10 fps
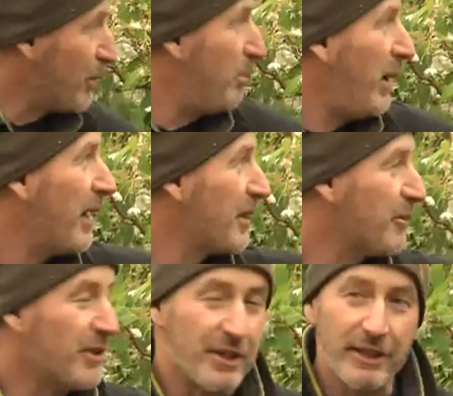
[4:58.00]
good path
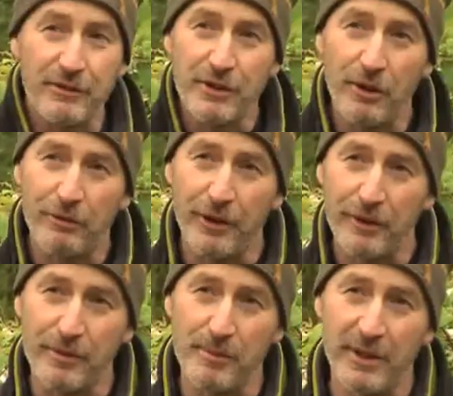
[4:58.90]
which leaves not far
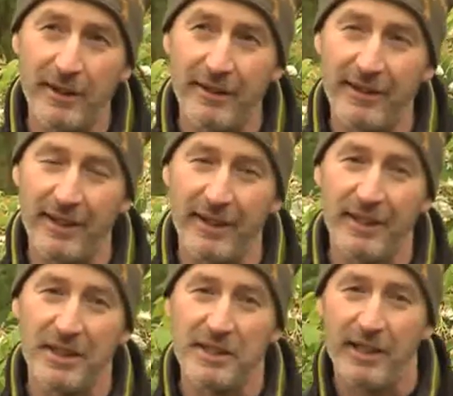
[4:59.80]
from here,
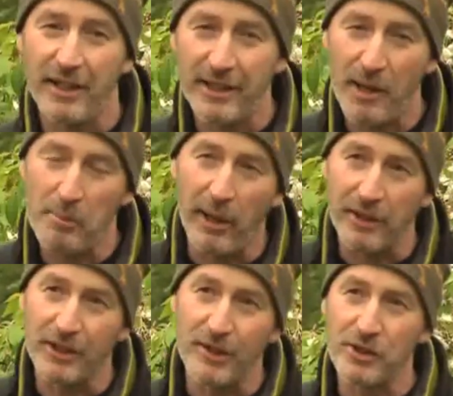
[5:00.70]
and uh, that
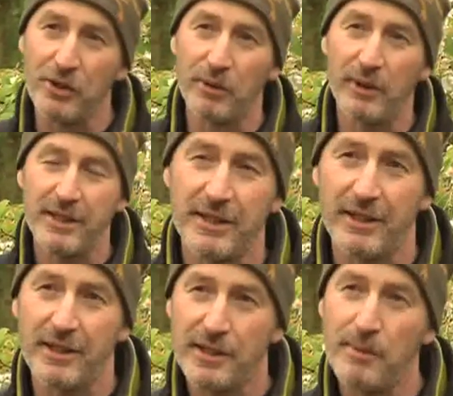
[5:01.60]
path goes all the to
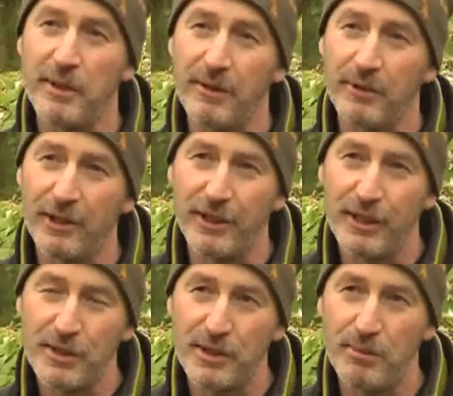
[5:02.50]
the summit where there
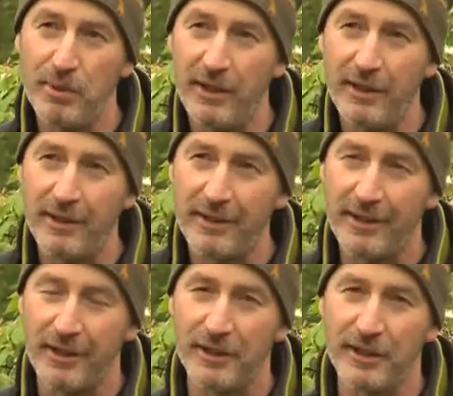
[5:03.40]
used to be a,
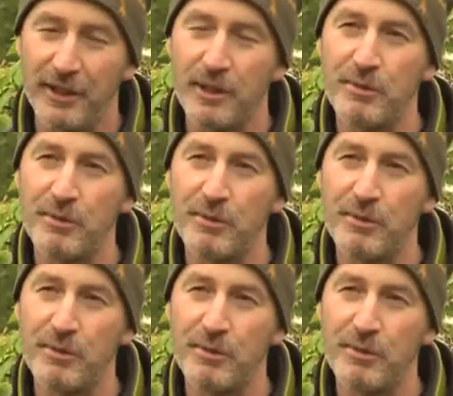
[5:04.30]
a, an